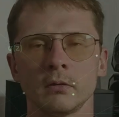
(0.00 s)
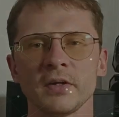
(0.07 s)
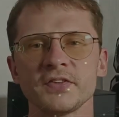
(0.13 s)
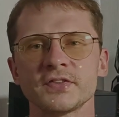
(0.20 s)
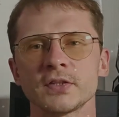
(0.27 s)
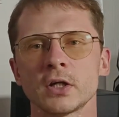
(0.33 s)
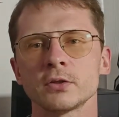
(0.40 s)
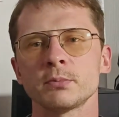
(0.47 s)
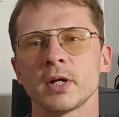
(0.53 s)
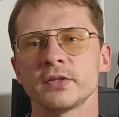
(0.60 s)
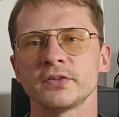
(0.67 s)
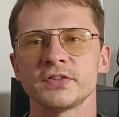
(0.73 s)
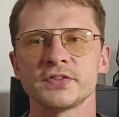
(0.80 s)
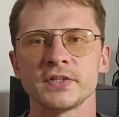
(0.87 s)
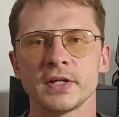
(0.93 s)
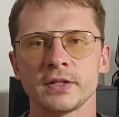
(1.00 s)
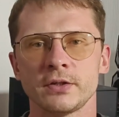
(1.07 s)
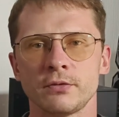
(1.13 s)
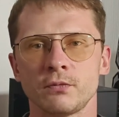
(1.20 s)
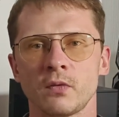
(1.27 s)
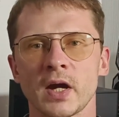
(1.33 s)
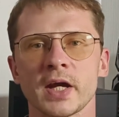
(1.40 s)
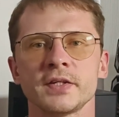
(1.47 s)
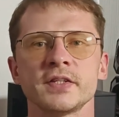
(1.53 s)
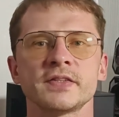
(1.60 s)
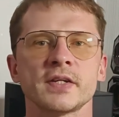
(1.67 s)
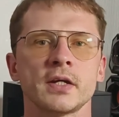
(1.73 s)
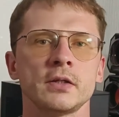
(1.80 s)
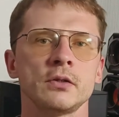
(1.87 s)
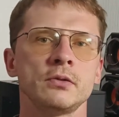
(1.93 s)
Let's start by understanding why I
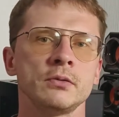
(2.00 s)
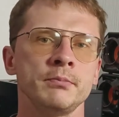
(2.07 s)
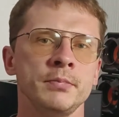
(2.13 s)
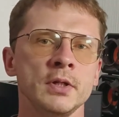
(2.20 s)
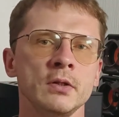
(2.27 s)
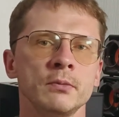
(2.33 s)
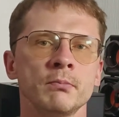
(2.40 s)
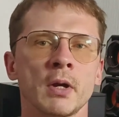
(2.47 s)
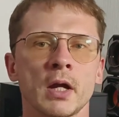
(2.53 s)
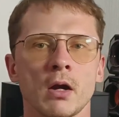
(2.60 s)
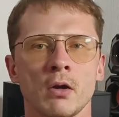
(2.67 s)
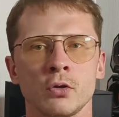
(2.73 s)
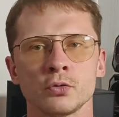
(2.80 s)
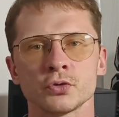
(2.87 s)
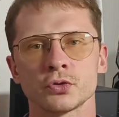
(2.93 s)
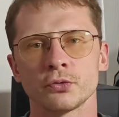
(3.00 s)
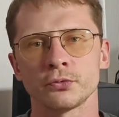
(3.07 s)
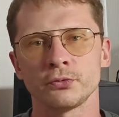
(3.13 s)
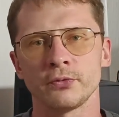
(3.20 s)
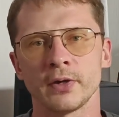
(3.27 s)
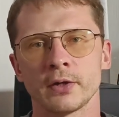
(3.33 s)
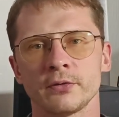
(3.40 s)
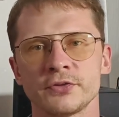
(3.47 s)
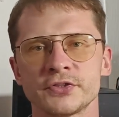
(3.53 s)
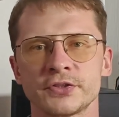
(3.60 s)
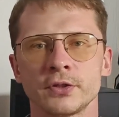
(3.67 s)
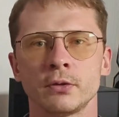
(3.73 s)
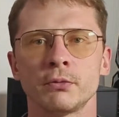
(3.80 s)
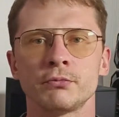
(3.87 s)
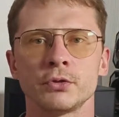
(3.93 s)
decided to build my own software
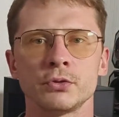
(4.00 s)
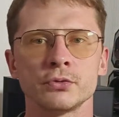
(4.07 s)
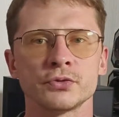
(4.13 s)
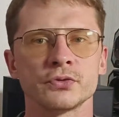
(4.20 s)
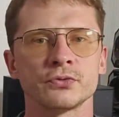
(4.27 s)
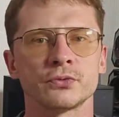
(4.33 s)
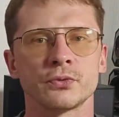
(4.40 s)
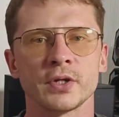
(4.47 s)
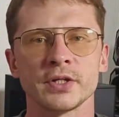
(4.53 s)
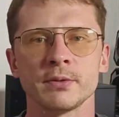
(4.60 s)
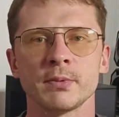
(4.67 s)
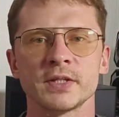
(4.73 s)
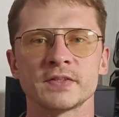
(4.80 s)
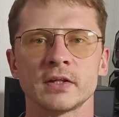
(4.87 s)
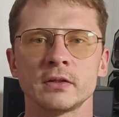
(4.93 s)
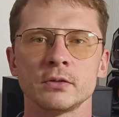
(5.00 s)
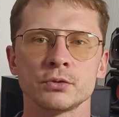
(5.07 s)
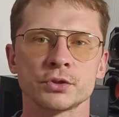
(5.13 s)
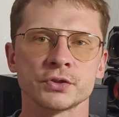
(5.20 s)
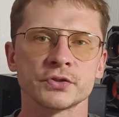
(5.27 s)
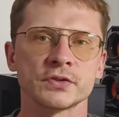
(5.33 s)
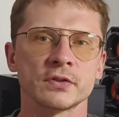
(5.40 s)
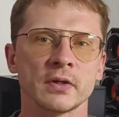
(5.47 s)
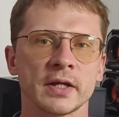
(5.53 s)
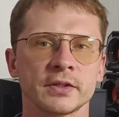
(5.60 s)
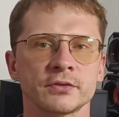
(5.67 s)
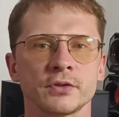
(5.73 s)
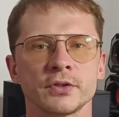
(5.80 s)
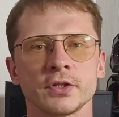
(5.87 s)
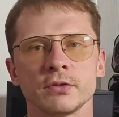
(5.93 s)
instead of using ready-made solutions
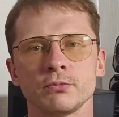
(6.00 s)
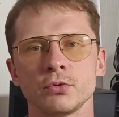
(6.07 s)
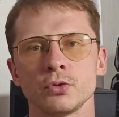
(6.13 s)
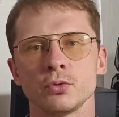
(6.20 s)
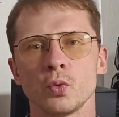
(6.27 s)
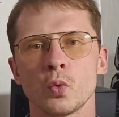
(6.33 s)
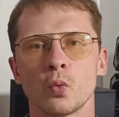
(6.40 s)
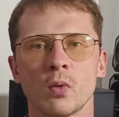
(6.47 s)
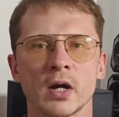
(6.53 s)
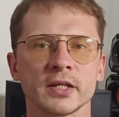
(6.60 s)
like TradingView,